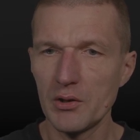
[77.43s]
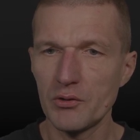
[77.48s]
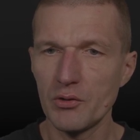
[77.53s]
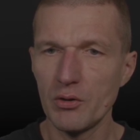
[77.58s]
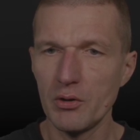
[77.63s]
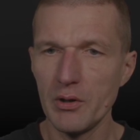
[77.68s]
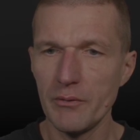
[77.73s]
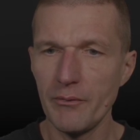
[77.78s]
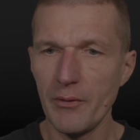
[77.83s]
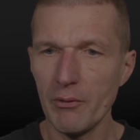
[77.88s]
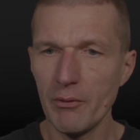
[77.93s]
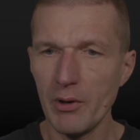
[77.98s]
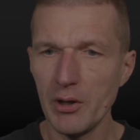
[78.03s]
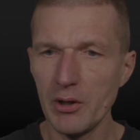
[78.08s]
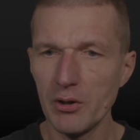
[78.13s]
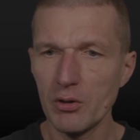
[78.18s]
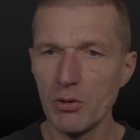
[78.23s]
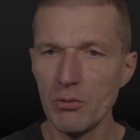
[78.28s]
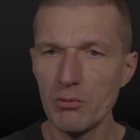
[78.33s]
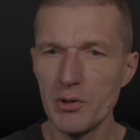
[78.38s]
So if I run
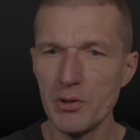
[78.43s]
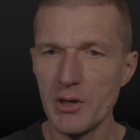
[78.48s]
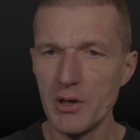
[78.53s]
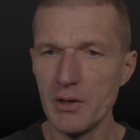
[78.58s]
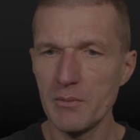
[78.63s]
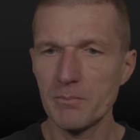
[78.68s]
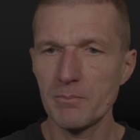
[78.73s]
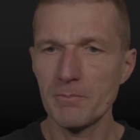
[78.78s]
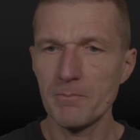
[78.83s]
the code here,